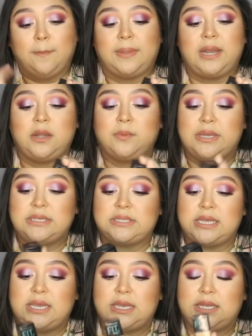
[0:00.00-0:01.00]
But
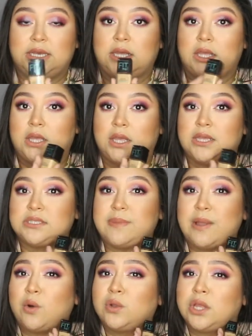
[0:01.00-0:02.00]
anyways, it is
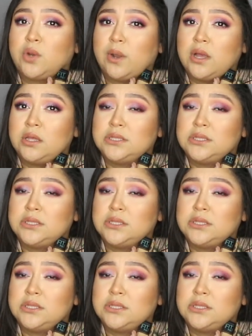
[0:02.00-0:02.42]
my holy grail.